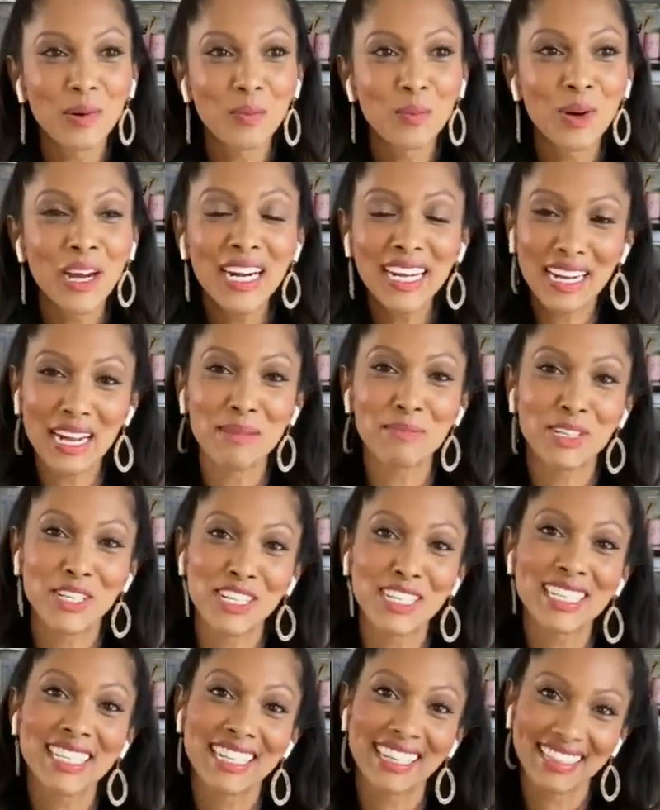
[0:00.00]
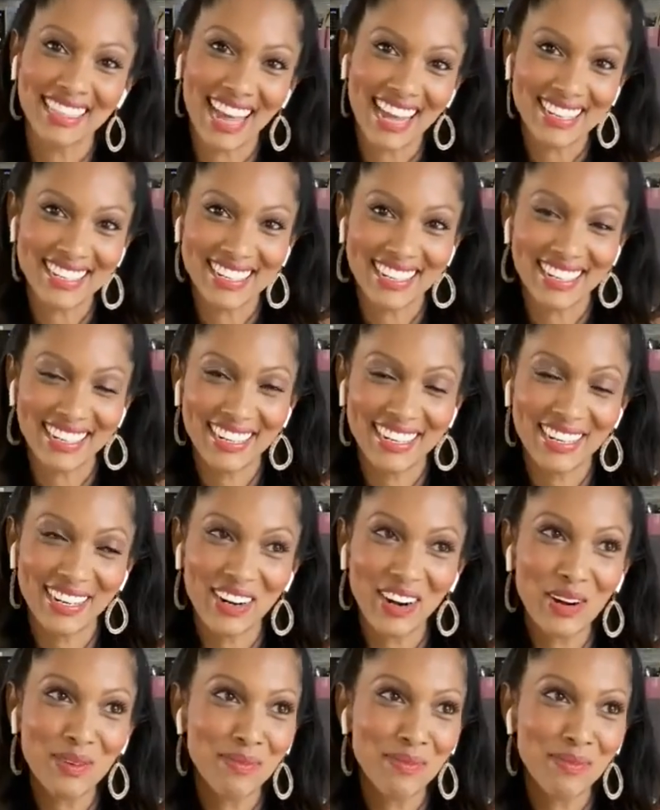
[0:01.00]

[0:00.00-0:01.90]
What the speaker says: When it comes to Scholastic,